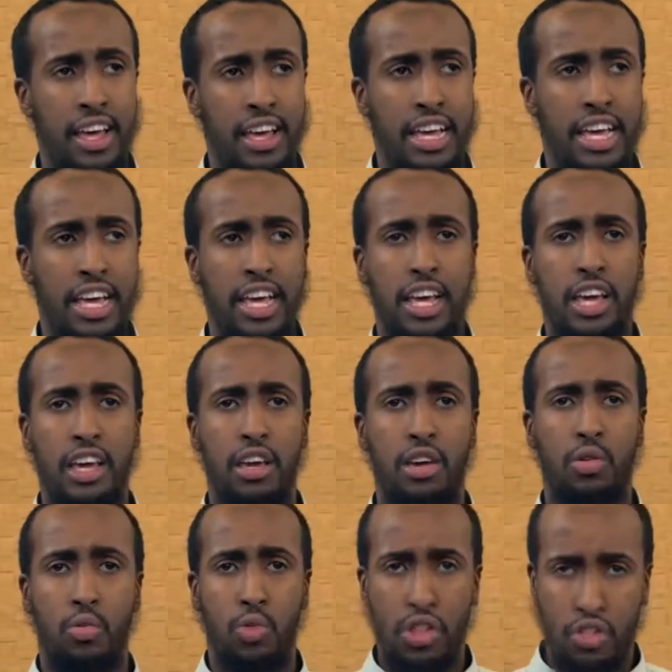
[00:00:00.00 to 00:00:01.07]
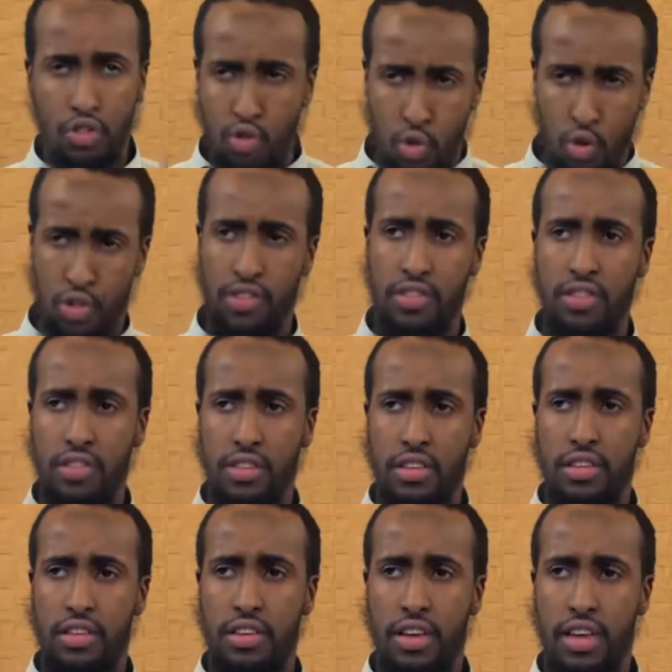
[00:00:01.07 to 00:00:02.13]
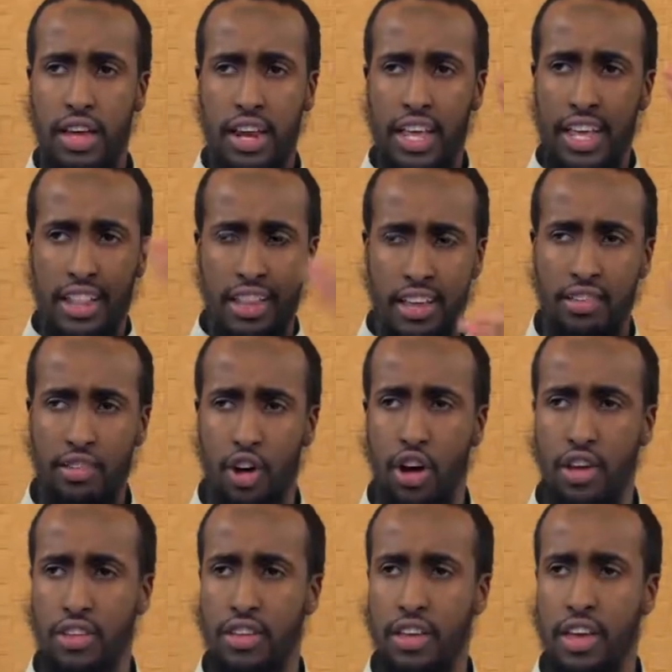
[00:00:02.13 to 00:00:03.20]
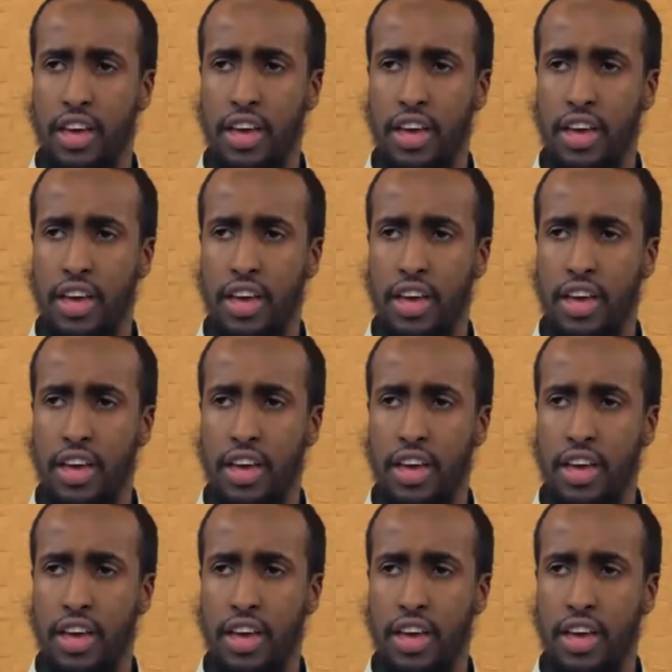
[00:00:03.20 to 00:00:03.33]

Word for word: he withdraws, and he does not,